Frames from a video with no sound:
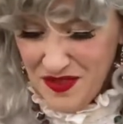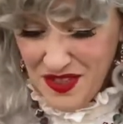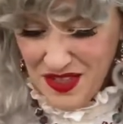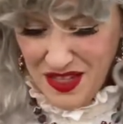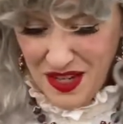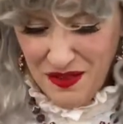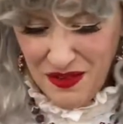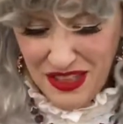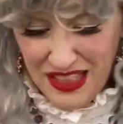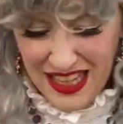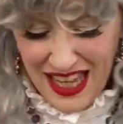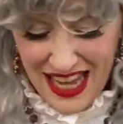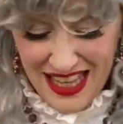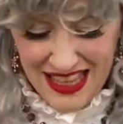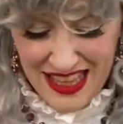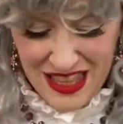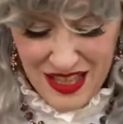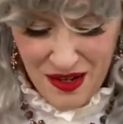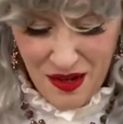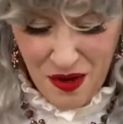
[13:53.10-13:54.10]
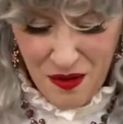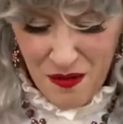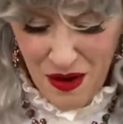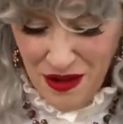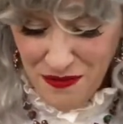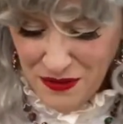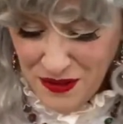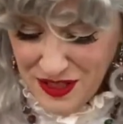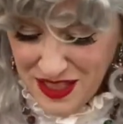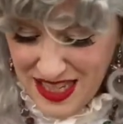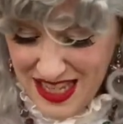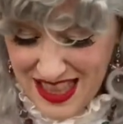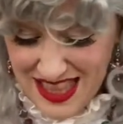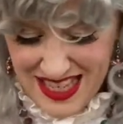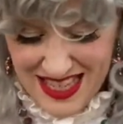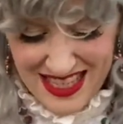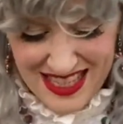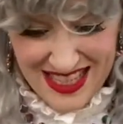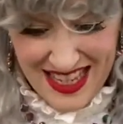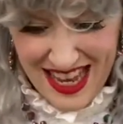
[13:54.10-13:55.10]
So I'm glad that there are waffles in
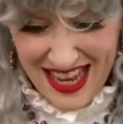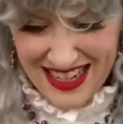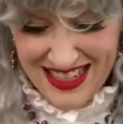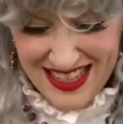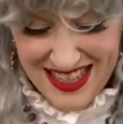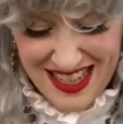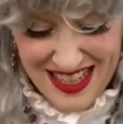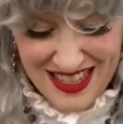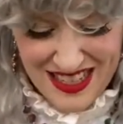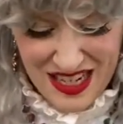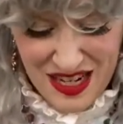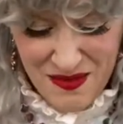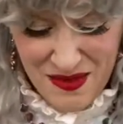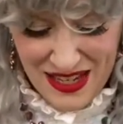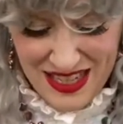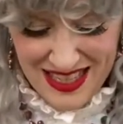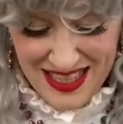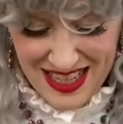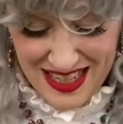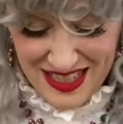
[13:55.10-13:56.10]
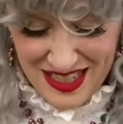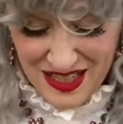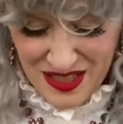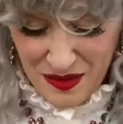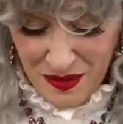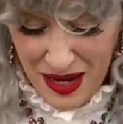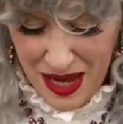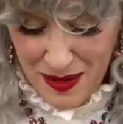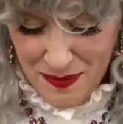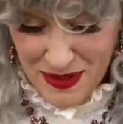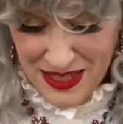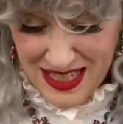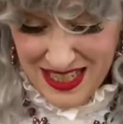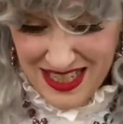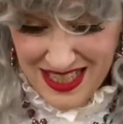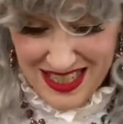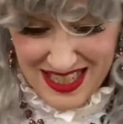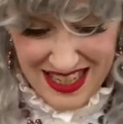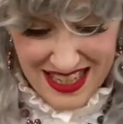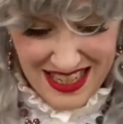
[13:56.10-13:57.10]
this set. That's going to make Santa so happy to
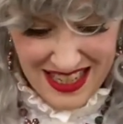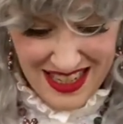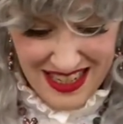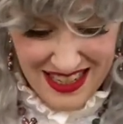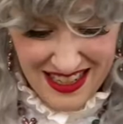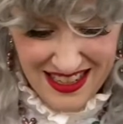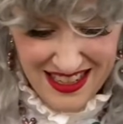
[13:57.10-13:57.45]
see.